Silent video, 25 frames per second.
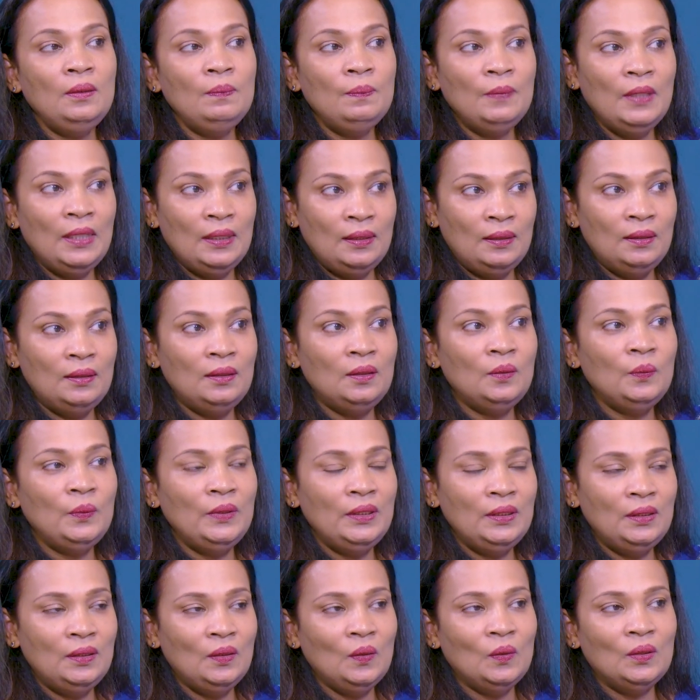battle
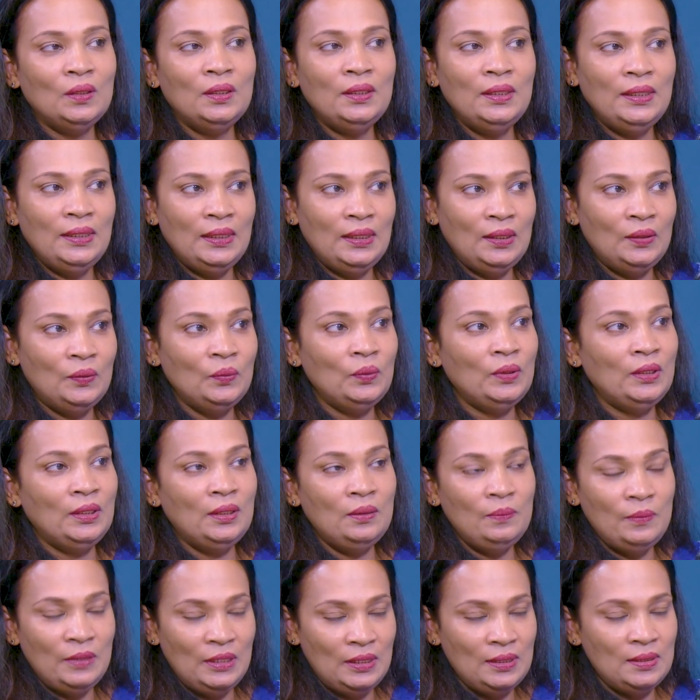with on a
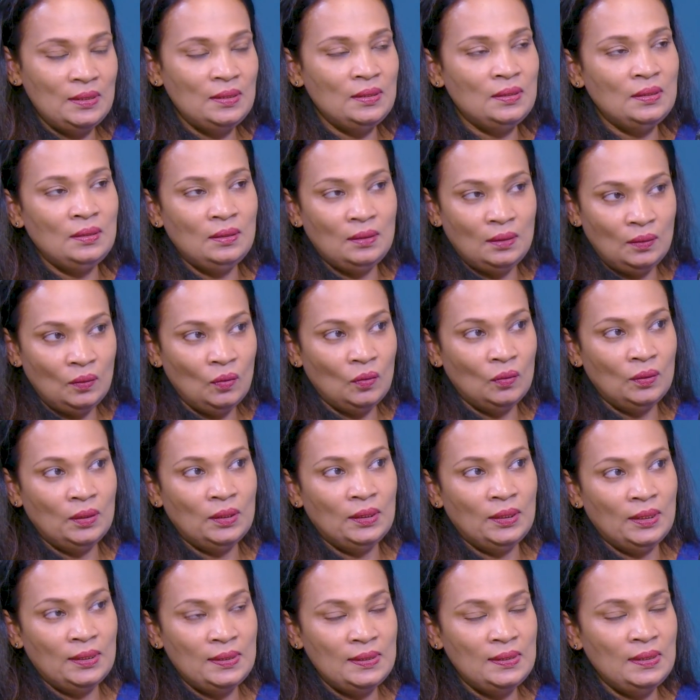day-to-day basis in an
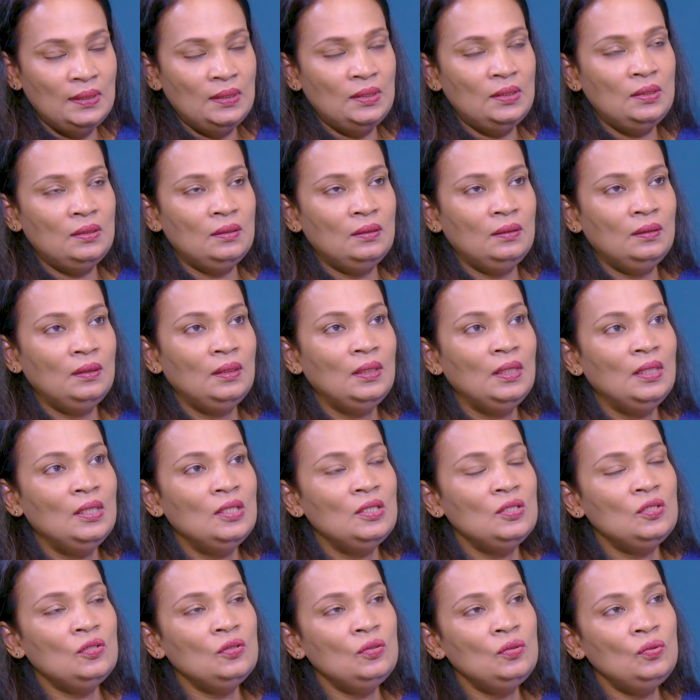organization.
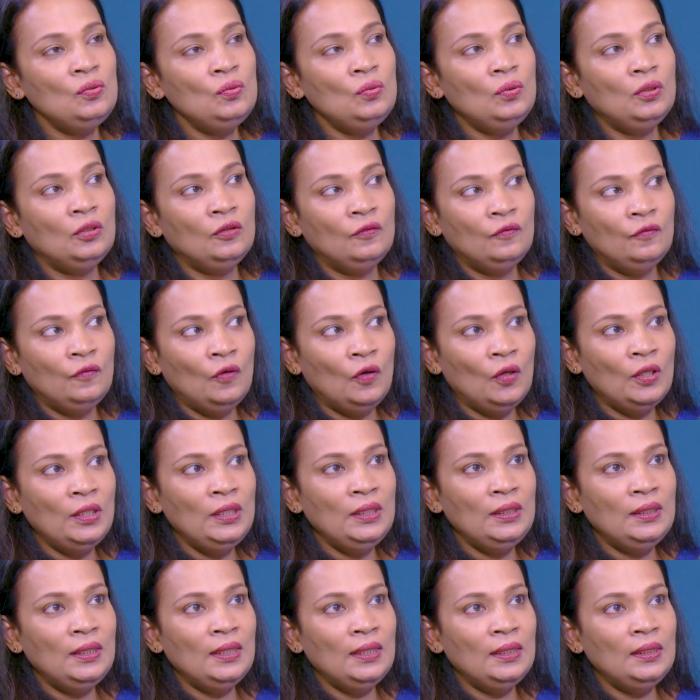So to
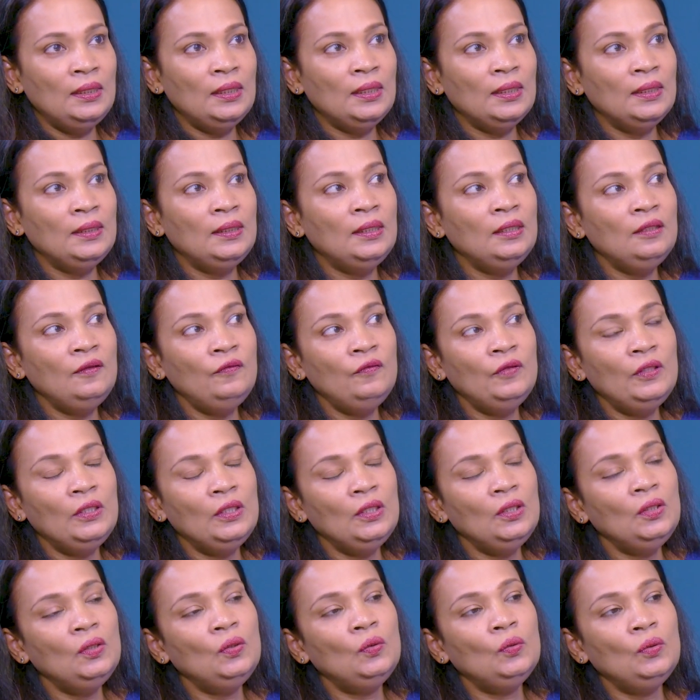avoid that, I think we
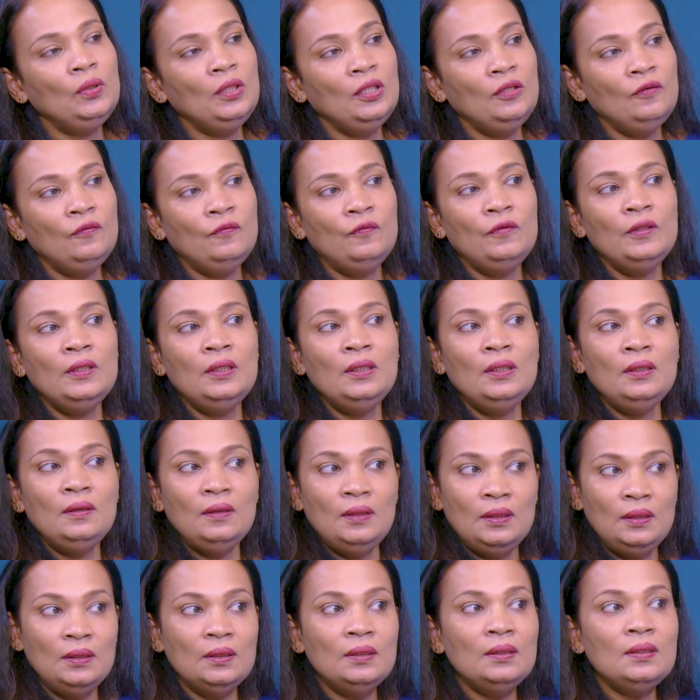need to give very
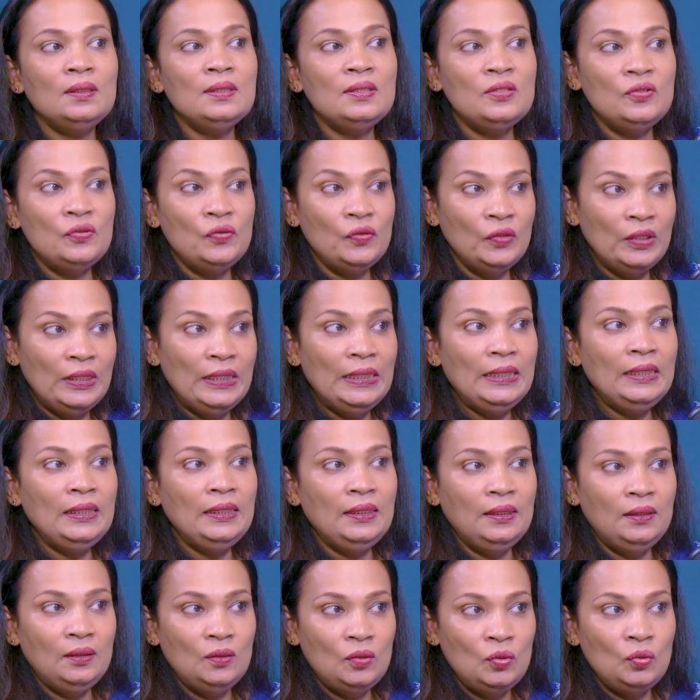rigorous
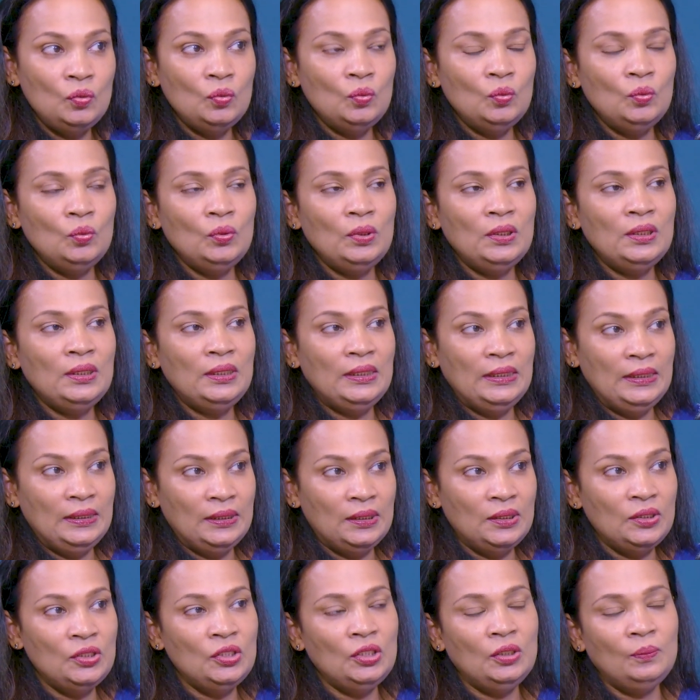training to the
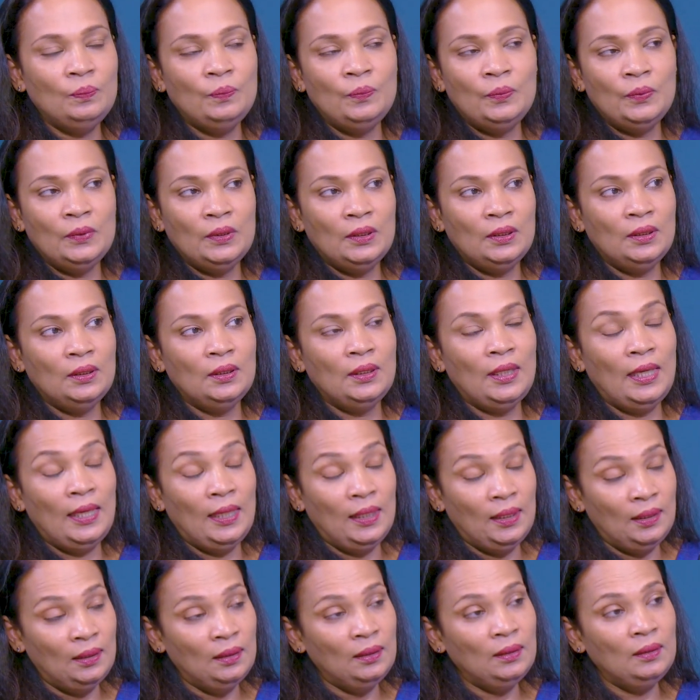leadership
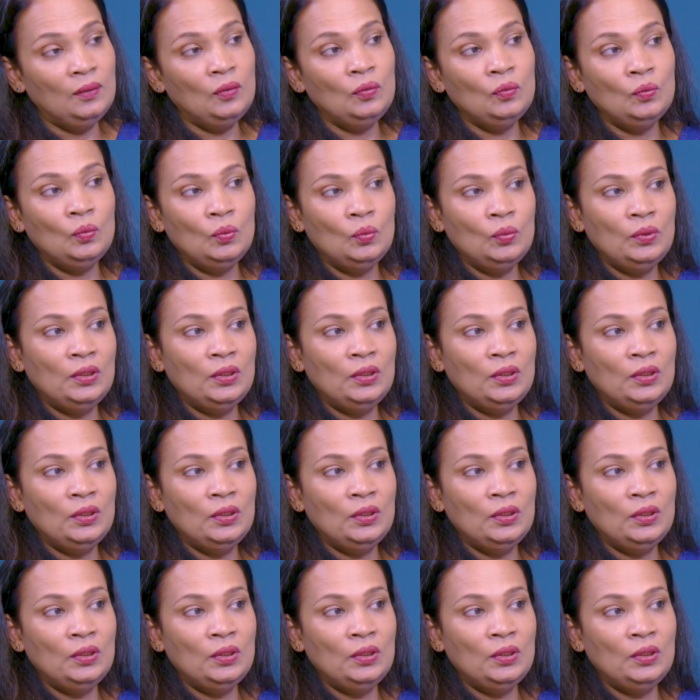and to